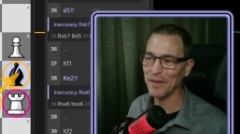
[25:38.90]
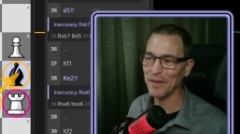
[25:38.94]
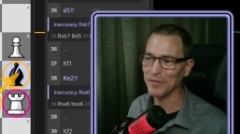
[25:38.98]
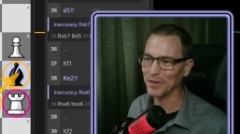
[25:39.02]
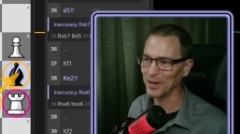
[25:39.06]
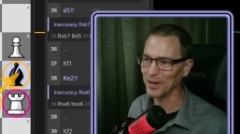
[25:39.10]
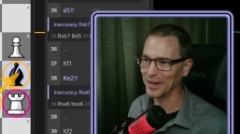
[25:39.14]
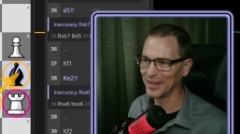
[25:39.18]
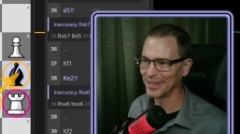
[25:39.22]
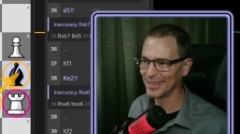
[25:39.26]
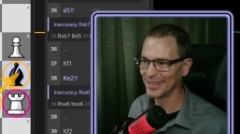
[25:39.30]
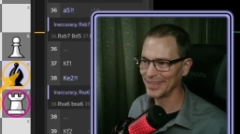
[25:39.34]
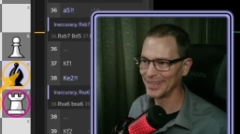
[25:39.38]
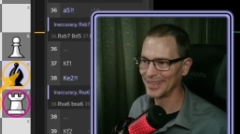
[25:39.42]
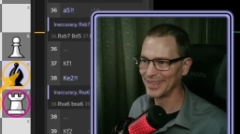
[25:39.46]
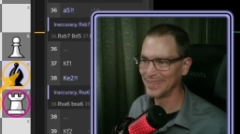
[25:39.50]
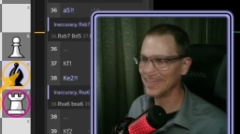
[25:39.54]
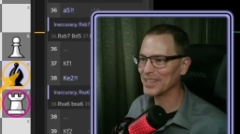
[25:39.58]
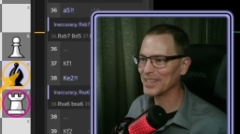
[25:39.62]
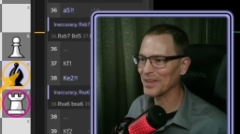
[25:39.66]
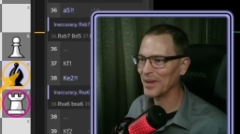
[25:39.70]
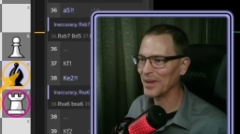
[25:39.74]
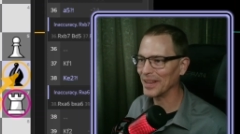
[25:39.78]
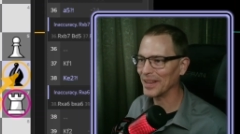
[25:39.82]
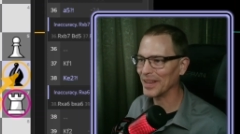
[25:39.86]
ever.
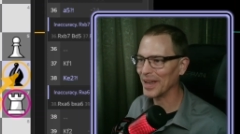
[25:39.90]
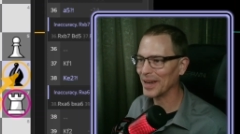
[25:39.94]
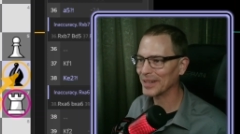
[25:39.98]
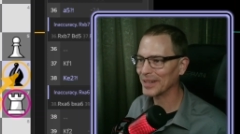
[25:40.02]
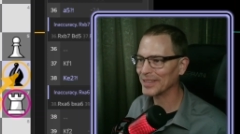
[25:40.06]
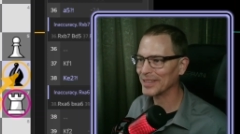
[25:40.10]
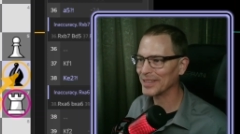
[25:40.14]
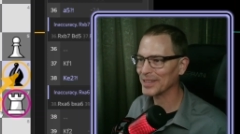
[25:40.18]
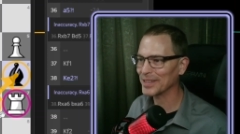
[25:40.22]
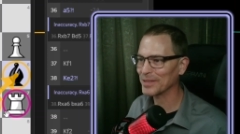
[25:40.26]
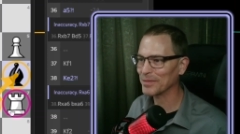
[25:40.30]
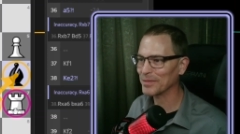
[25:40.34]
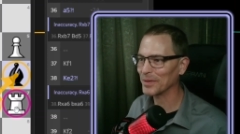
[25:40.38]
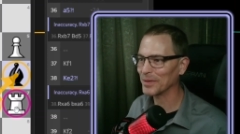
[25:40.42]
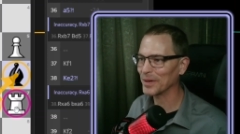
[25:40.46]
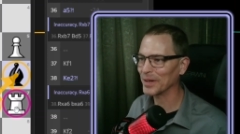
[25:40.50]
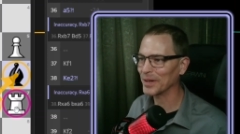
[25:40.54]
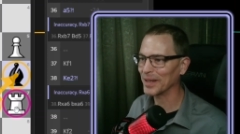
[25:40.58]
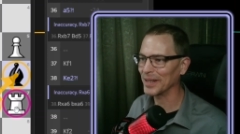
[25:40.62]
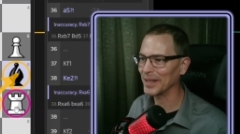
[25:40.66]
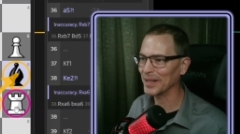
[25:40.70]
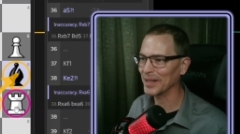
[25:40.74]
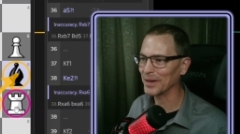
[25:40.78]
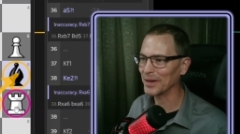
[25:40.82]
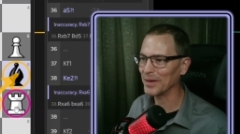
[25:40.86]
So I locked this
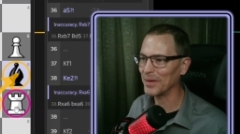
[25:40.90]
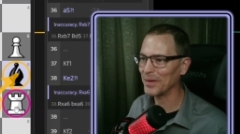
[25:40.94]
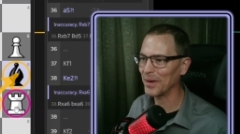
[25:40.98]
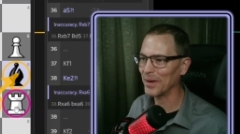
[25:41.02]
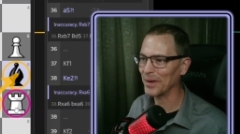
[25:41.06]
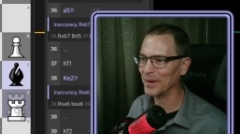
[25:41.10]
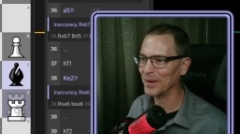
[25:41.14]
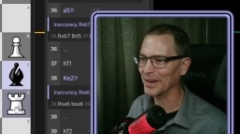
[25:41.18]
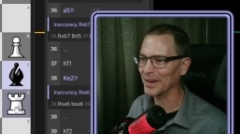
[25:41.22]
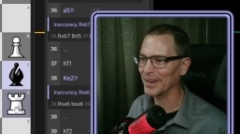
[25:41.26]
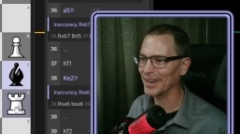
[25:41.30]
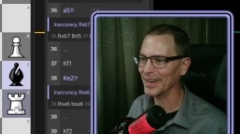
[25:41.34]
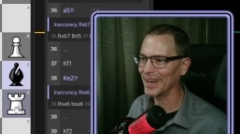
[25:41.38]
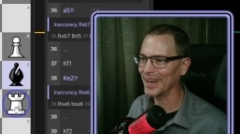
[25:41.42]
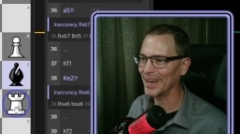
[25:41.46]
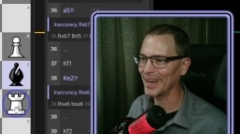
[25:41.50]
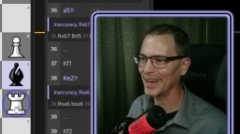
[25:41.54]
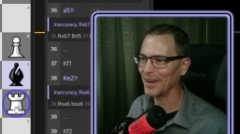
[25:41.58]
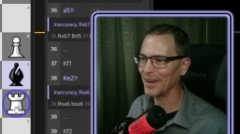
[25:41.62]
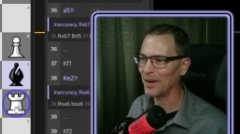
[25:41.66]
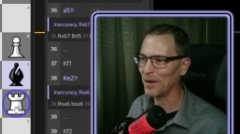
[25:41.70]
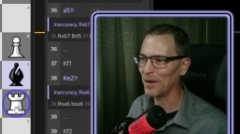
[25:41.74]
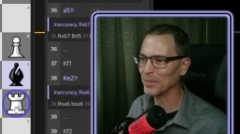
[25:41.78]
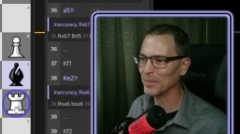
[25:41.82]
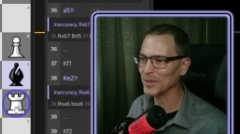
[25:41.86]
rook in the corner,
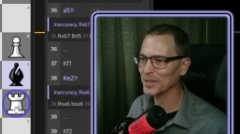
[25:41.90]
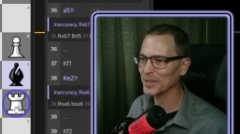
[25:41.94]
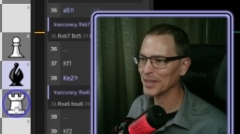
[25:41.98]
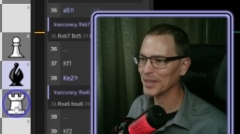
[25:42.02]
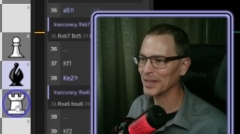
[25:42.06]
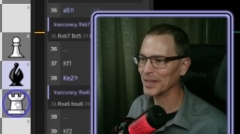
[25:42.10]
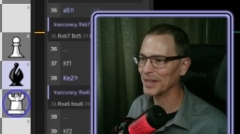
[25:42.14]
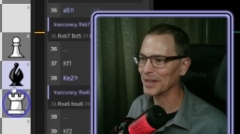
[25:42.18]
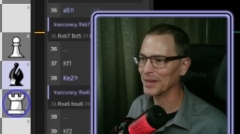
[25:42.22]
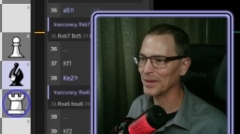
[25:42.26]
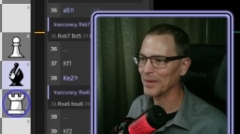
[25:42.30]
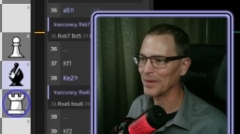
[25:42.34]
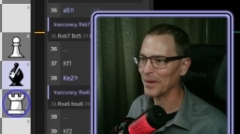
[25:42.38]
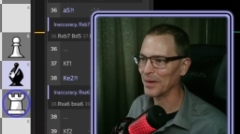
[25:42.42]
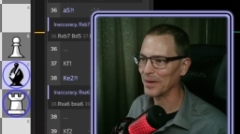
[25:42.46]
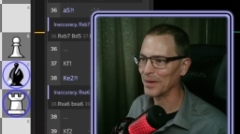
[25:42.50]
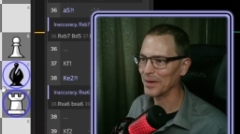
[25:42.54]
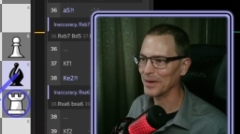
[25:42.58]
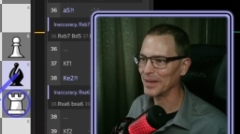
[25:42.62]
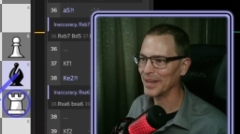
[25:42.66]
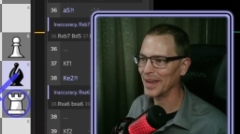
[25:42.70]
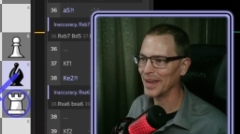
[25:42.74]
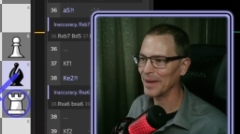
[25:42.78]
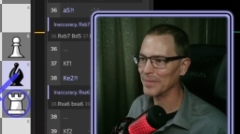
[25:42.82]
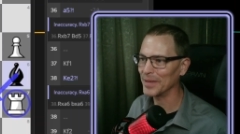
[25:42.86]
eh, almost in the
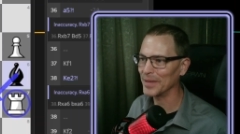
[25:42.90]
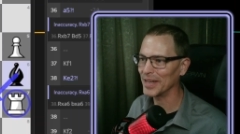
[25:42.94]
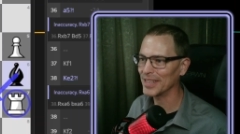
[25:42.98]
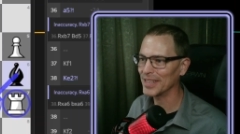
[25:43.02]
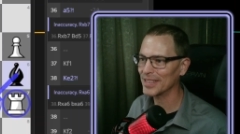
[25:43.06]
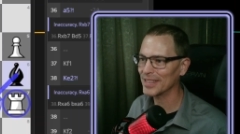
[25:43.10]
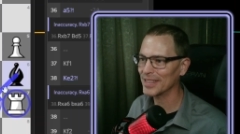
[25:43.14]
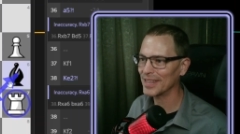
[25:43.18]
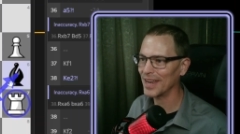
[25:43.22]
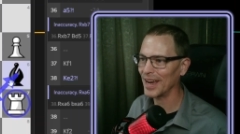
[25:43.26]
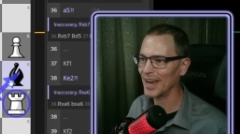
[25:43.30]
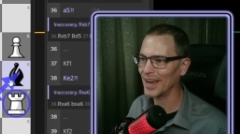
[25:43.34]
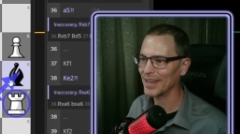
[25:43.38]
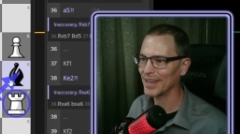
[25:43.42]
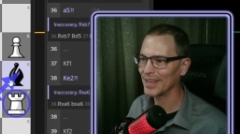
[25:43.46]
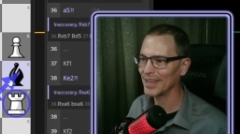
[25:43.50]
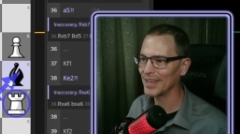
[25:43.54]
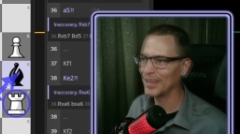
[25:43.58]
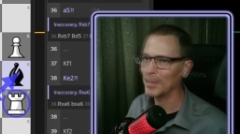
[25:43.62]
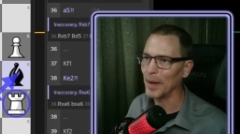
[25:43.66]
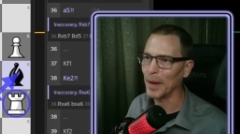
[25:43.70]
corner. Yeah, but he's stuck.